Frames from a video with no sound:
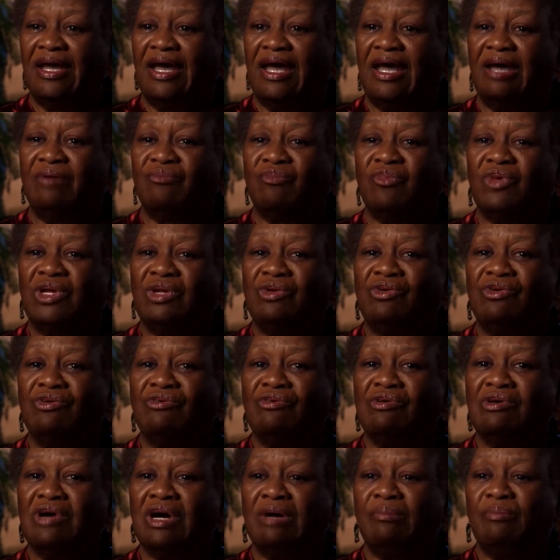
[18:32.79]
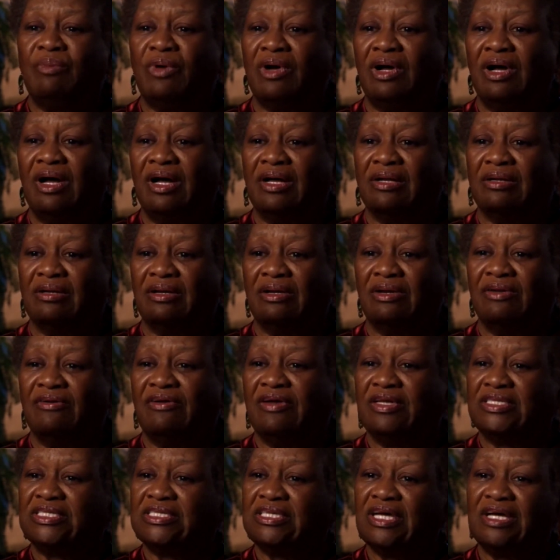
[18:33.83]
And we grew up
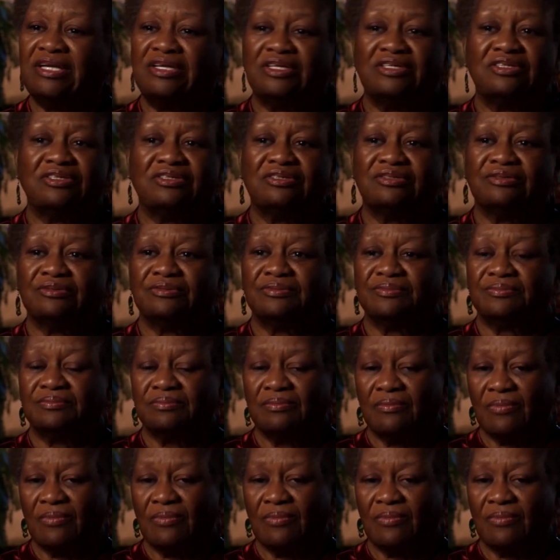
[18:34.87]
on Sunday school,